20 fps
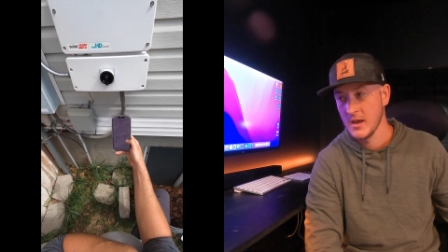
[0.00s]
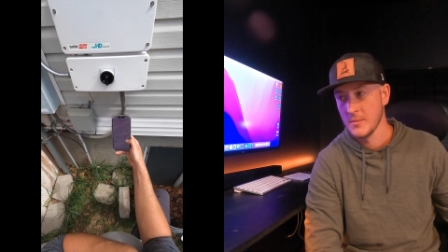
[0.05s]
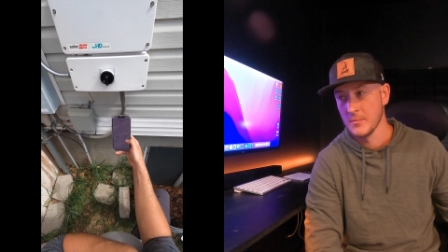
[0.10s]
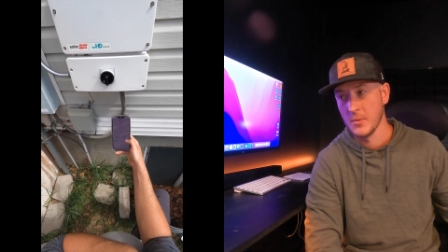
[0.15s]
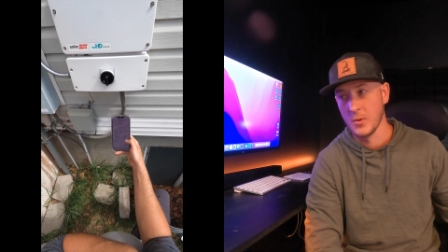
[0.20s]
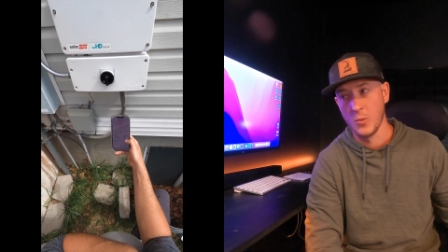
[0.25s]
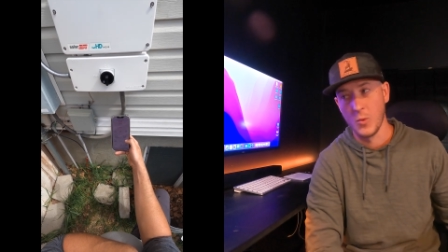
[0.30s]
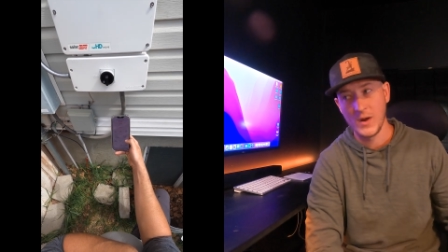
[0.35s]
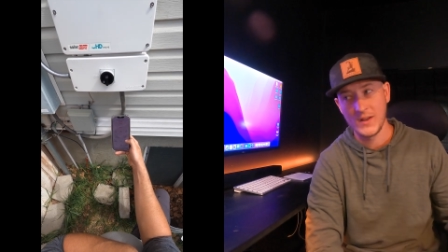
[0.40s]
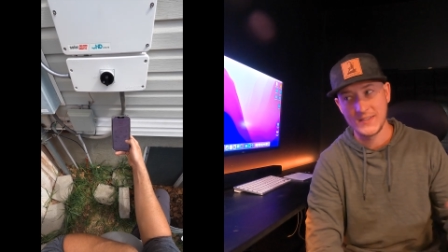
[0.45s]

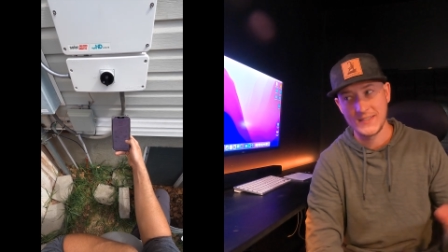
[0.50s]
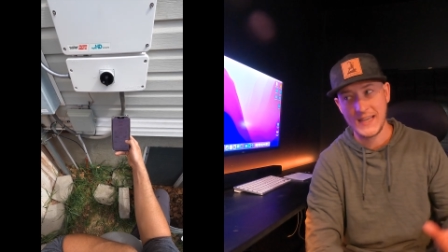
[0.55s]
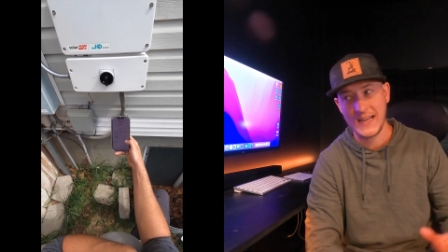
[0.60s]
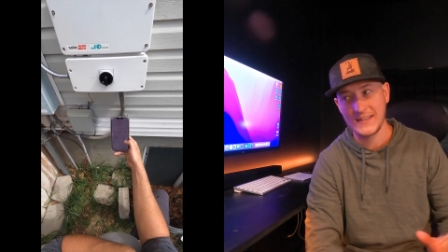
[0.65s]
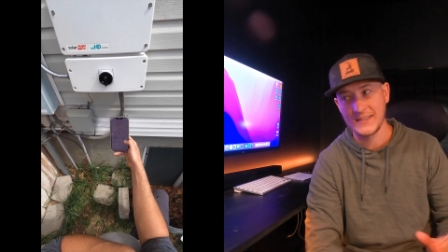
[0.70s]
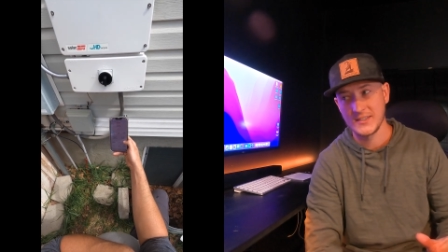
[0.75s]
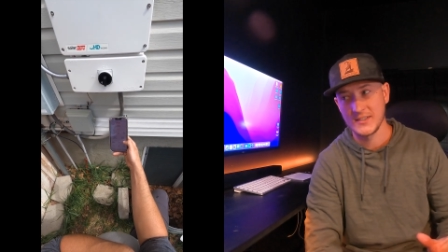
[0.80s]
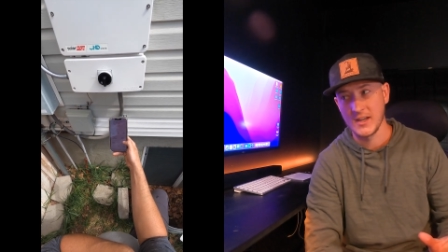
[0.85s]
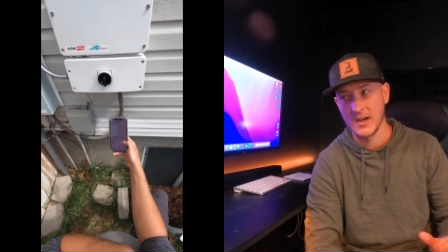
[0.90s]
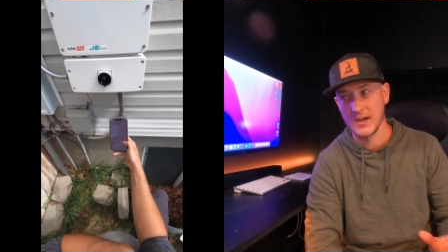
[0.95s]
But once
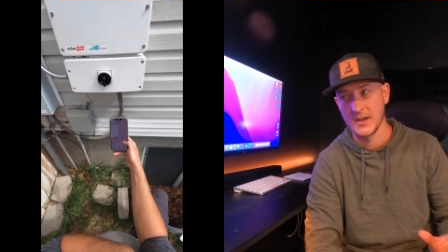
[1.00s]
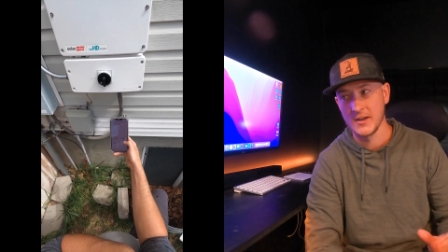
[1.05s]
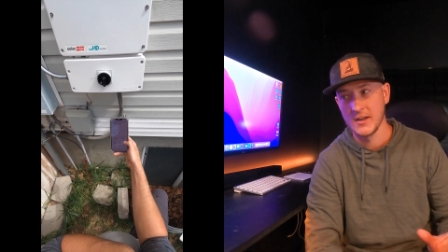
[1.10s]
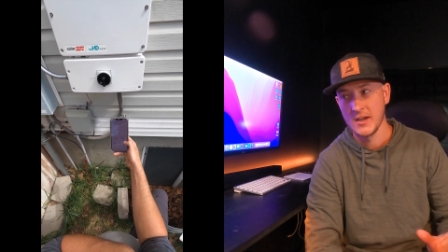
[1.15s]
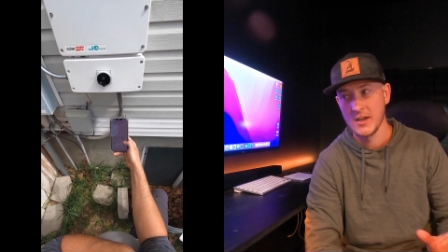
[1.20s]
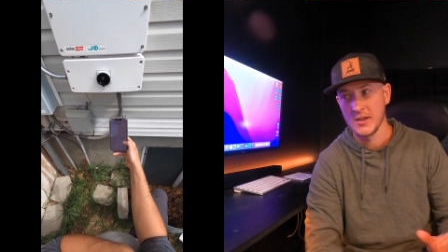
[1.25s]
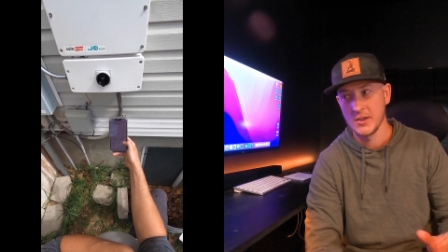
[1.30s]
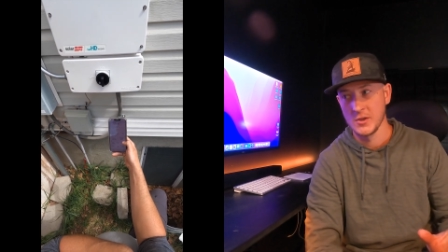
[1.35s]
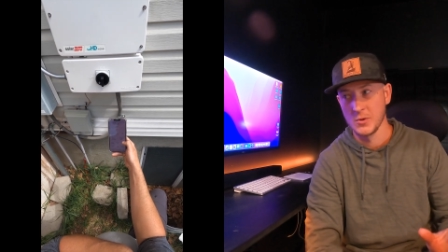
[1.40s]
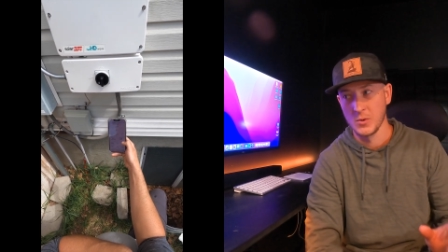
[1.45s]
that's done,
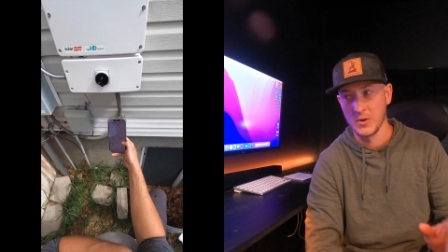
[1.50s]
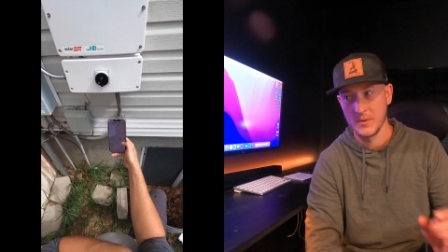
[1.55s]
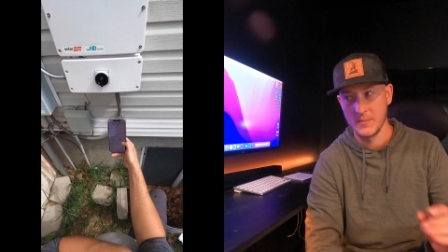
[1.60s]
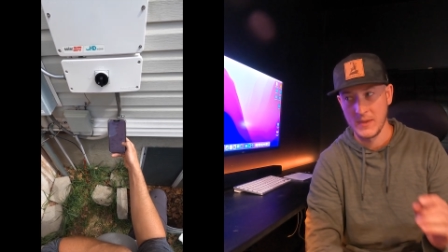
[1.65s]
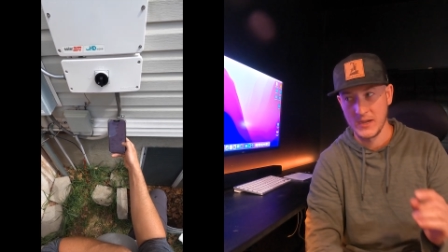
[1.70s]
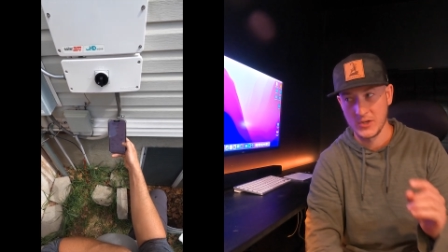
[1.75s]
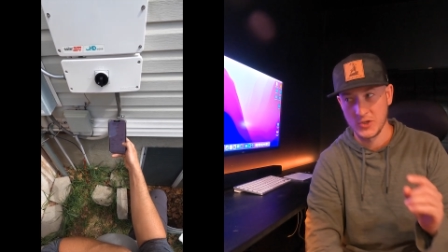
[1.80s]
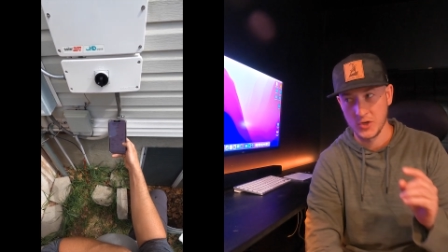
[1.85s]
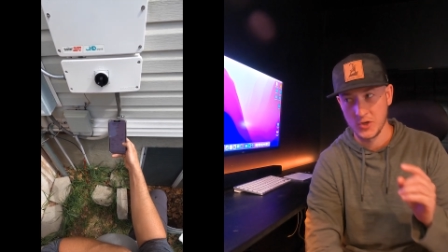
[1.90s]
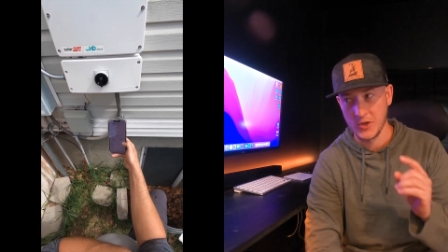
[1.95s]
you want to
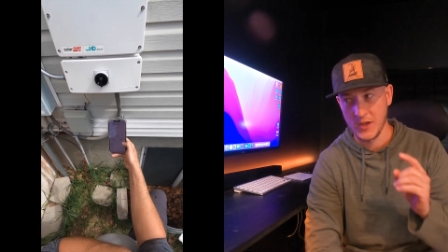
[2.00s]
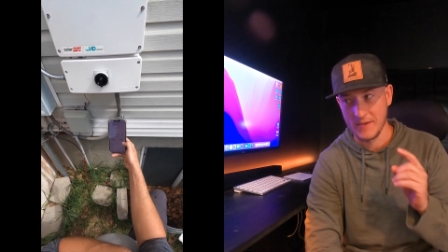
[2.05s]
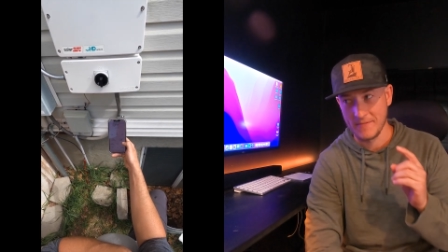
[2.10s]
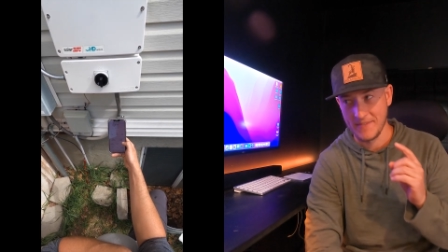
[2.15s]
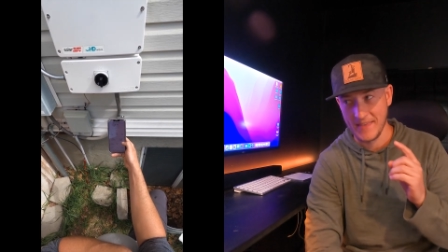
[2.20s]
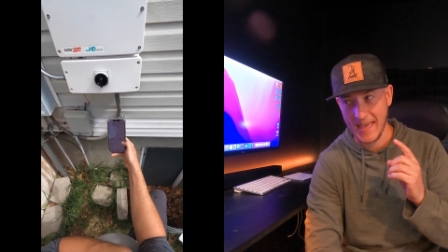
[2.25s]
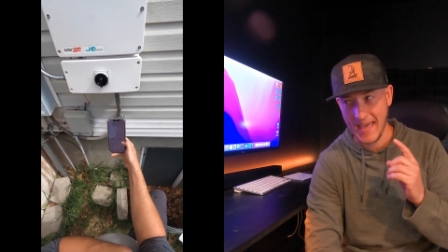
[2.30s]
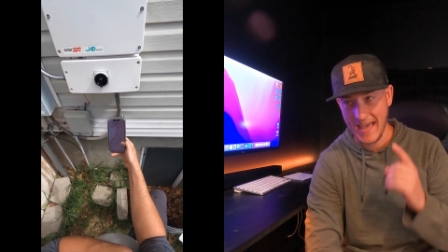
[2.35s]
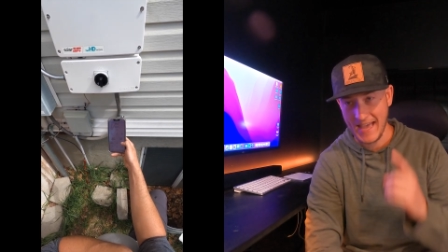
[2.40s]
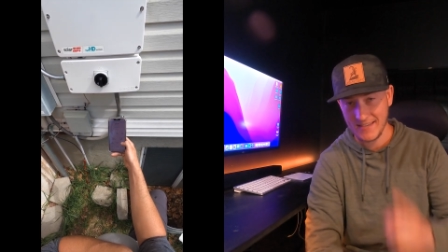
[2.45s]
make sure you have
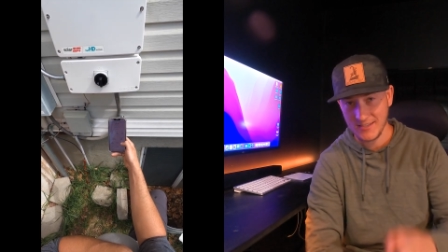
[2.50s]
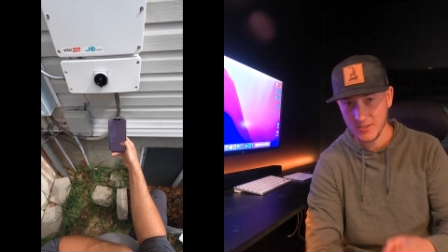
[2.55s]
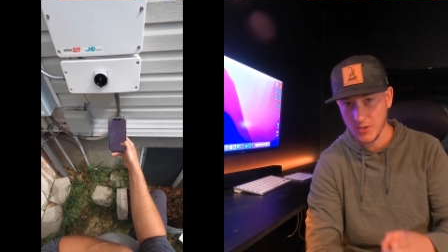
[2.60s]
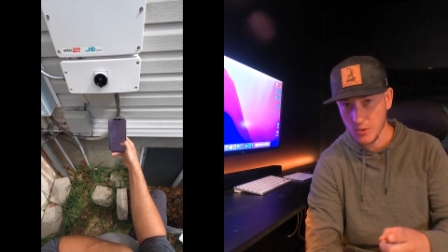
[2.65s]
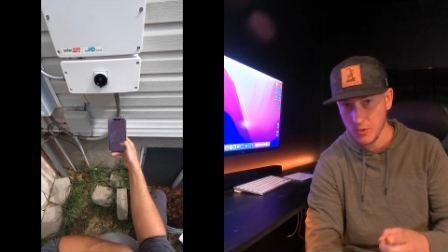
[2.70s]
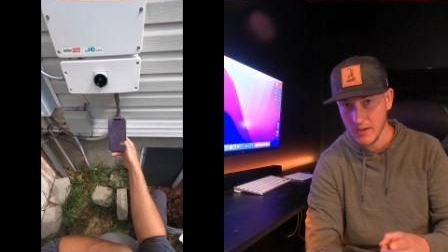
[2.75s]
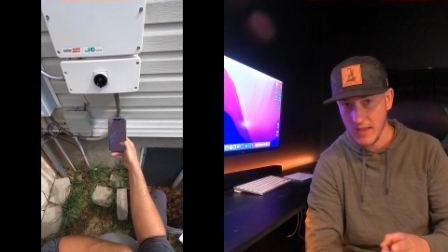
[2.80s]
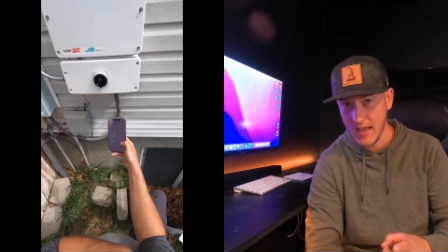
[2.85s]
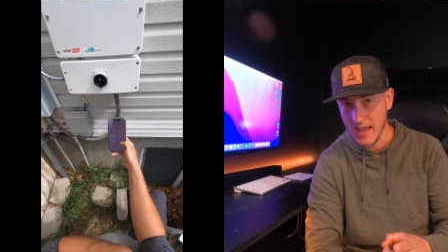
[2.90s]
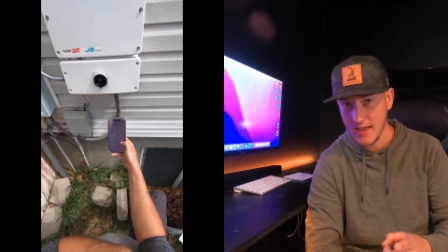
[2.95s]
the
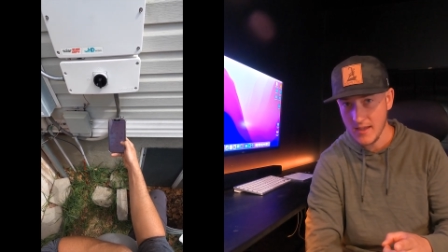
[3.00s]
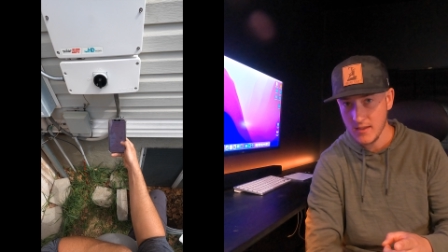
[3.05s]
SOK.